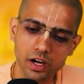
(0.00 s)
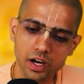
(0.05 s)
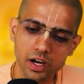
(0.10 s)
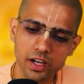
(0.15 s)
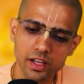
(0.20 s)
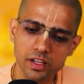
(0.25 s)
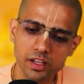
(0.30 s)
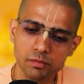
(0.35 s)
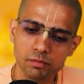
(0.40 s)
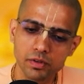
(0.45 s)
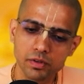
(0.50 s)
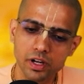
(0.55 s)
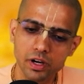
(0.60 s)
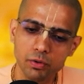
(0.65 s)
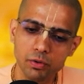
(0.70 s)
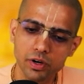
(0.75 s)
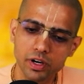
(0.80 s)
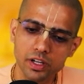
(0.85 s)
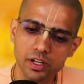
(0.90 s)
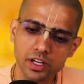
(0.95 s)
I am
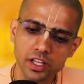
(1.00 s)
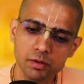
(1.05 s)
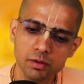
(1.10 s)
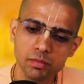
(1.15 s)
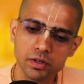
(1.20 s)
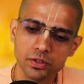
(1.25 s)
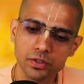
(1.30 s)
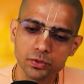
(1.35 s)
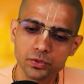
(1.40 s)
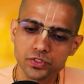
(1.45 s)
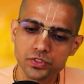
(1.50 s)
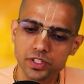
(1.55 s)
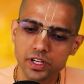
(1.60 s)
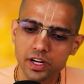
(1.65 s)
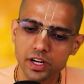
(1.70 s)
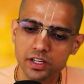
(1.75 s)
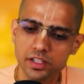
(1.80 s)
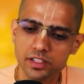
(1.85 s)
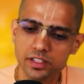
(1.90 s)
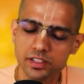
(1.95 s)
now unable to
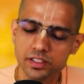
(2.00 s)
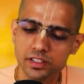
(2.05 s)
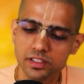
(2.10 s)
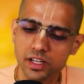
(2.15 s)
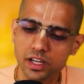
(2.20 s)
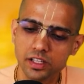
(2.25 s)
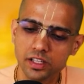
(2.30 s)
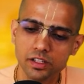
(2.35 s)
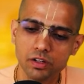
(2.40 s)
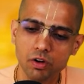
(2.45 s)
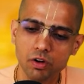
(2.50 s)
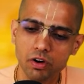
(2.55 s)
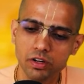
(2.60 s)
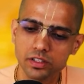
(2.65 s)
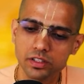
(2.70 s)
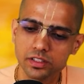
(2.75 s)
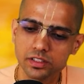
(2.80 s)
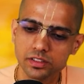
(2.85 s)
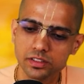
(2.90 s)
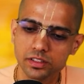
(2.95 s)
stand here any
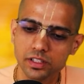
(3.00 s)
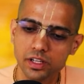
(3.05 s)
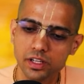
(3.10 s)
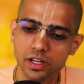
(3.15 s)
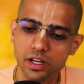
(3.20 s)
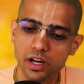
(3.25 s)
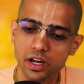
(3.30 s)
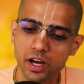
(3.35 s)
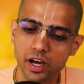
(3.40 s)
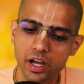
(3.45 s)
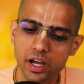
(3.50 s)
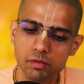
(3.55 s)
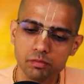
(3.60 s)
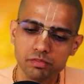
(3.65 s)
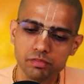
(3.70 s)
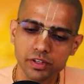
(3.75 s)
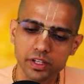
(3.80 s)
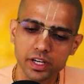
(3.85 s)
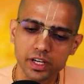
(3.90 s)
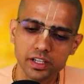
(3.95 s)
longer. I
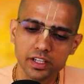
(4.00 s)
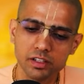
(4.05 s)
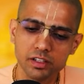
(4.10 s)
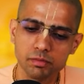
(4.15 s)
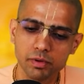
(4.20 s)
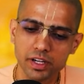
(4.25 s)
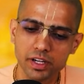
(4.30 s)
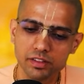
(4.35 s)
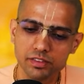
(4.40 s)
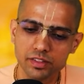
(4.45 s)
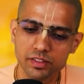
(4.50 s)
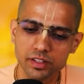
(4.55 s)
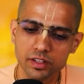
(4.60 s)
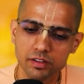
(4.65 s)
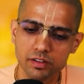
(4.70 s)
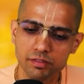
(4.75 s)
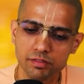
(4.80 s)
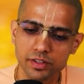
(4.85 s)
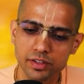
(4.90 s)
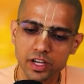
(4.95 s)
am forgetting
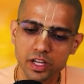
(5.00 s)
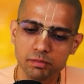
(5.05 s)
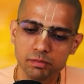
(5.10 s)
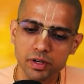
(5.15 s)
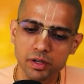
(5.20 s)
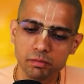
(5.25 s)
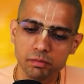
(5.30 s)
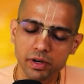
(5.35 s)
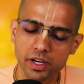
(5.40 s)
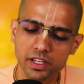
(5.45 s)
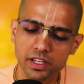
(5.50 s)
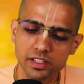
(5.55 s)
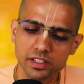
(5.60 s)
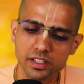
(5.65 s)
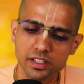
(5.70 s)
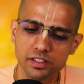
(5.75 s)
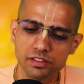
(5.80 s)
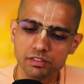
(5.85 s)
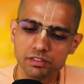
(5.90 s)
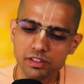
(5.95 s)
myself and my
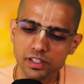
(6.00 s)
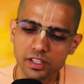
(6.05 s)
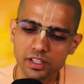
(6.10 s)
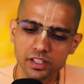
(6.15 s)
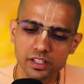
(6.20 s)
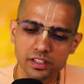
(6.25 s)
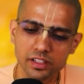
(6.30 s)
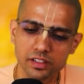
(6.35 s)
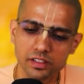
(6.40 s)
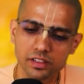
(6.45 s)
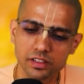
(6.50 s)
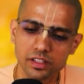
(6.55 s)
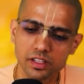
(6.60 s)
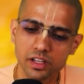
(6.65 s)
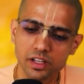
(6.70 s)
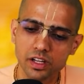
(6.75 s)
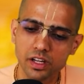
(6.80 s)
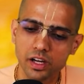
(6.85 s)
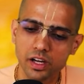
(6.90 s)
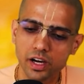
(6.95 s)
mind is reeling.
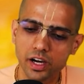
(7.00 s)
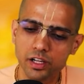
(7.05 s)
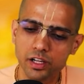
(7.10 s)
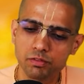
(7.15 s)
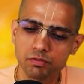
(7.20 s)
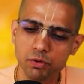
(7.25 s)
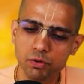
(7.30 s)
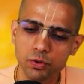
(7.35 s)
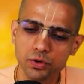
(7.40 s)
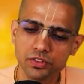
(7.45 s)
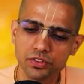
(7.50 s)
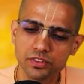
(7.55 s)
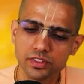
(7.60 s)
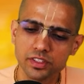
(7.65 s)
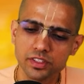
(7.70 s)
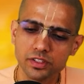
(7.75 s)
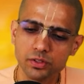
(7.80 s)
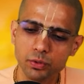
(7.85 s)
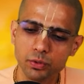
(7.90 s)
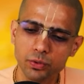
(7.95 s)
I
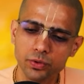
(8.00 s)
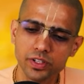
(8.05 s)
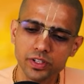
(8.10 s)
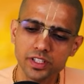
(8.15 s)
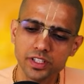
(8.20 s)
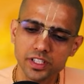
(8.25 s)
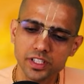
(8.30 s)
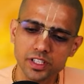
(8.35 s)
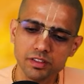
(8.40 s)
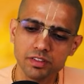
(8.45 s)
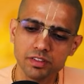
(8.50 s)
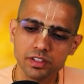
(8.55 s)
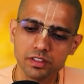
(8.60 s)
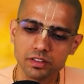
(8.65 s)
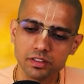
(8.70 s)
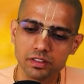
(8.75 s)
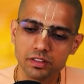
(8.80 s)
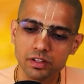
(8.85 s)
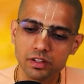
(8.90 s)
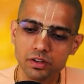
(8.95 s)
foresee only evil,
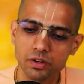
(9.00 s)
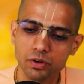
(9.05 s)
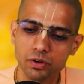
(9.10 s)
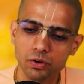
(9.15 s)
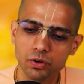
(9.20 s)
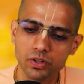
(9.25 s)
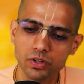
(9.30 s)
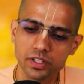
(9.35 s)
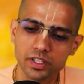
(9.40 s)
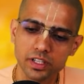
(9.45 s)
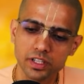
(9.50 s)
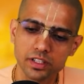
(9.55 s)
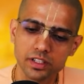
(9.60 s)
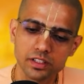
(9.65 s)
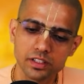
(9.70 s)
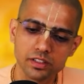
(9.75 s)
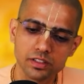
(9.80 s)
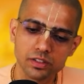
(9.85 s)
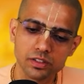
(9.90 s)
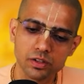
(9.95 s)
O
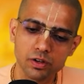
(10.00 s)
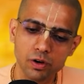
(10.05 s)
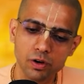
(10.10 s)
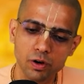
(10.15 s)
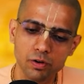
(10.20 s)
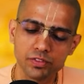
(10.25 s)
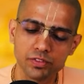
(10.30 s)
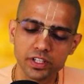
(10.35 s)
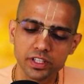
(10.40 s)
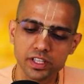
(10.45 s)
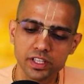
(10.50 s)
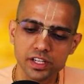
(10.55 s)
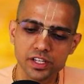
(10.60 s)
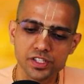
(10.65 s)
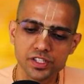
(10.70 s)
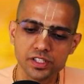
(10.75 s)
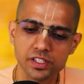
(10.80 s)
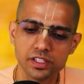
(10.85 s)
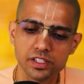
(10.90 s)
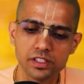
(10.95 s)
killer of the
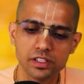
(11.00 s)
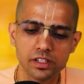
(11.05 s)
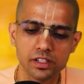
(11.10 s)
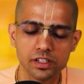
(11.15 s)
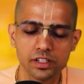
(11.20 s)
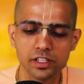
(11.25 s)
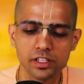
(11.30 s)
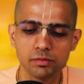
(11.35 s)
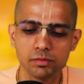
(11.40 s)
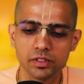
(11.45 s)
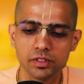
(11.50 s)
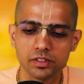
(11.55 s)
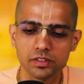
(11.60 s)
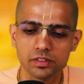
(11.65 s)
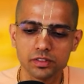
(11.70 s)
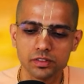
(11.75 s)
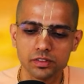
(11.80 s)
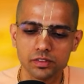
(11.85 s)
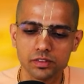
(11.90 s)
Keshi demon.